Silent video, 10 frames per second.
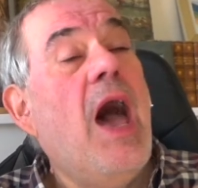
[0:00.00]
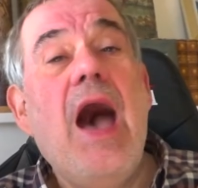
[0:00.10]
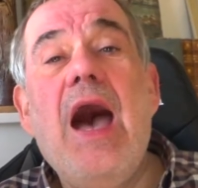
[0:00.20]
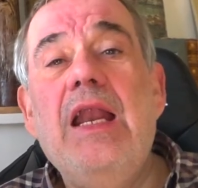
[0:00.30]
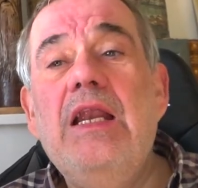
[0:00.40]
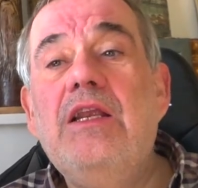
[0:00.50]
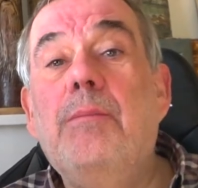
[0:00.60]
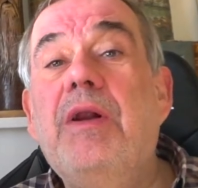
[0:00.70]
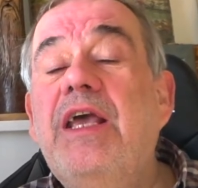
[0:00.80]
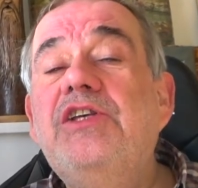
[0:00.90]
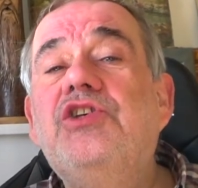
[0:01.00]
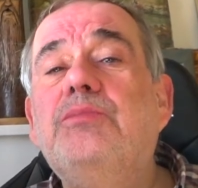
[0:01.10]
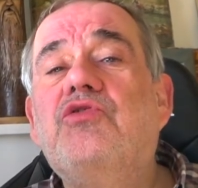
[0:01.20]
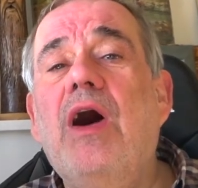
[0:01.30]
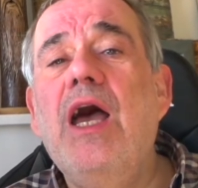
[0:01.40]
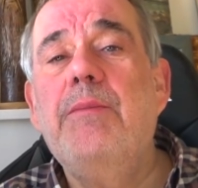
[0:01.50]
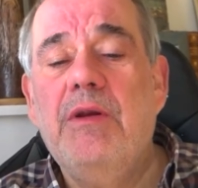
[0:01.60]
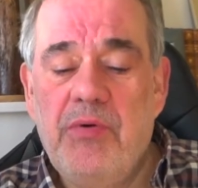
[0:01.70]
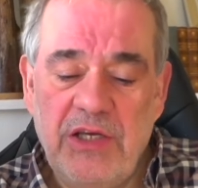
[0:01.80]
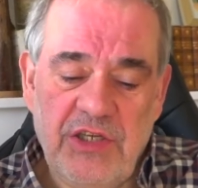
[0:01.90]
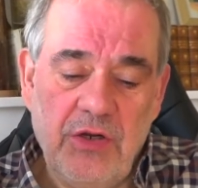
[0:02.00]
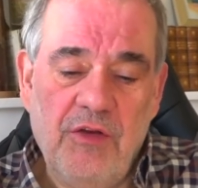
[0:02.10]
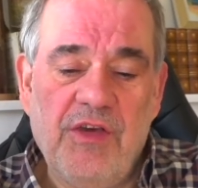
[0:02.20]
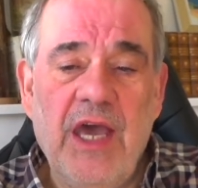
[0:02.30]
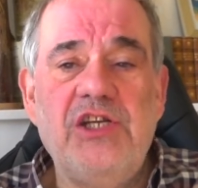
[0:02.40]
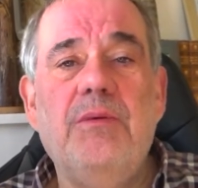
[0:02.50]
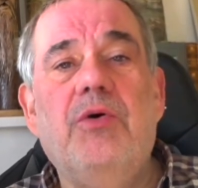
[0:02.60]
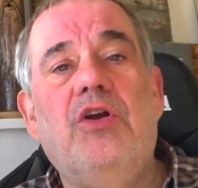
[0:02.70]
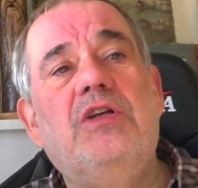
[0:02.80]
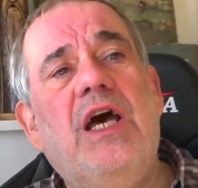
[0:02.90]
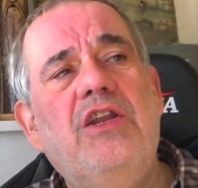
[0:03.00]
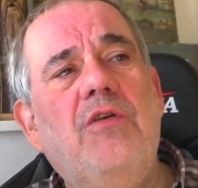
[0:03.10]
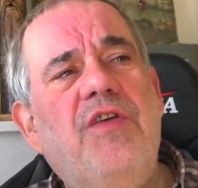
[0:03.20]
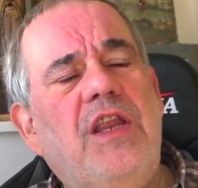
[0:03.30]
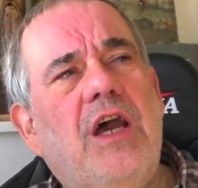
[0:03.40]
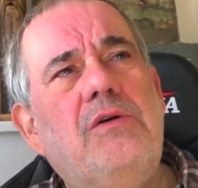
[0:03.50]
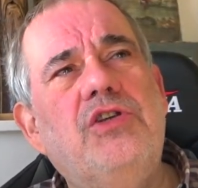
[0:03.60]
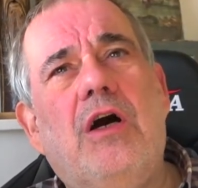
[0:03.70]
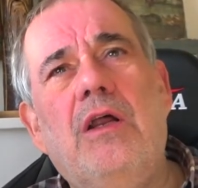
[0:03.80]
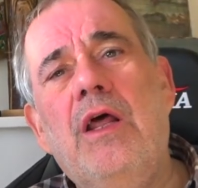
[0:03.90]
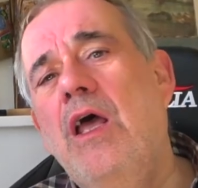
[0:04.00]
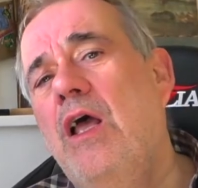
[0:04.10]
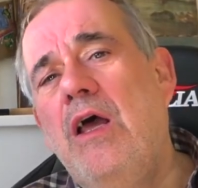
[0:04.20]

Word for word: And please subscribe and press the notification button because I do videos on